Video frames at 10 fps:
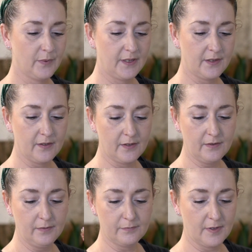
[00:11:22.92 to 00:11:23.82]
With
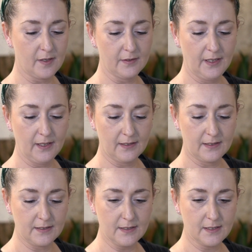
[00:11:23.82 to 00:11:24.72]
the
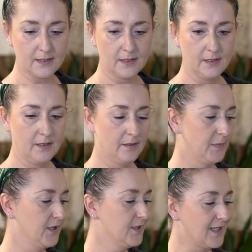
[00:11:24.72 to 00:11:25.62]
ranunculus, because